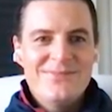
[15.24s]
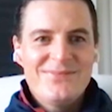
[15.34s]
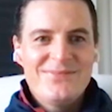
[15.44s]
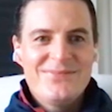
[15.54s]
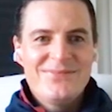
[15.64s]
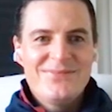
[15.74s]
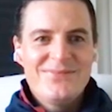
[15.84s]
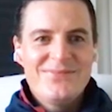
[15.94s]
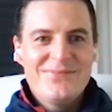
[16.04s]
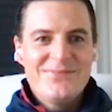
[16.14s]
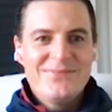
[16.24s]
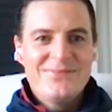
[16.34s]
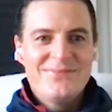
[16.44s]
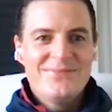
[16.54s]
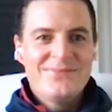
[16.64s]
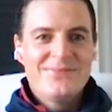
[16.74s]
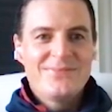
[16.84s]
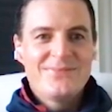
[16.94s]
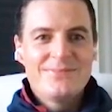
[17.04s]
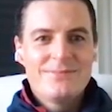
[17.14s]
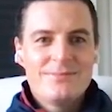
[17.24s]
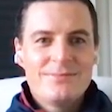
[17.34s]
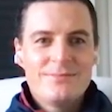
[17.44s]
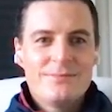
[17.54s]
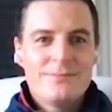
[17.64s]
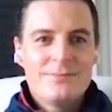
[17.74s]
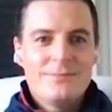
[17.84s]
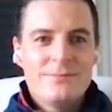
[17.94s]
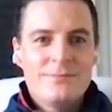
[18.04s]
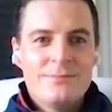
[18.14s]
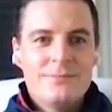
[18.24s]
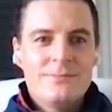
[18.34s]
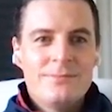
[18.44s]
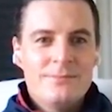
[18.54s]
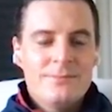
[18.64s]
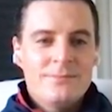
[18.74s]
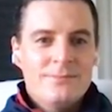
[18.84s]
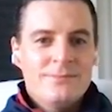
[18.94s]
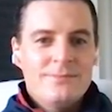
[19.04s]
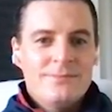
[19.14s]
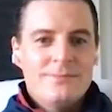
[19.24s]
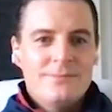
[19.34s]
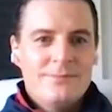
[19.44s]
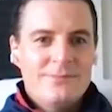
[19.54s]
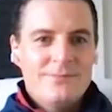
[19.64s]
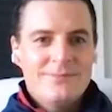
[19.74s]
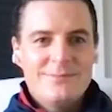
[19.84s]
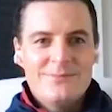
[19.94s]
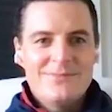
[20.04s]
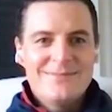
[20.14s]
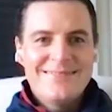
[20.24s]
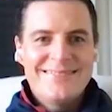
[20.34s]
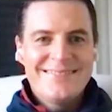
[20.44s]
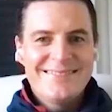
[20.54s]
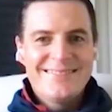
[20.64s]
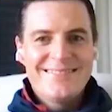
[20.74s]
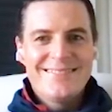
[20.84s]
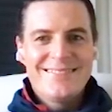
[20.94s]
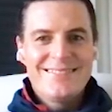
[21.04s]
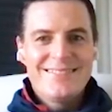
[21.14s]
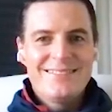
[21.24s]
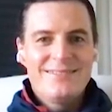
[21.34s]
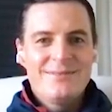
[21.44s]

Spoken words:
(silent)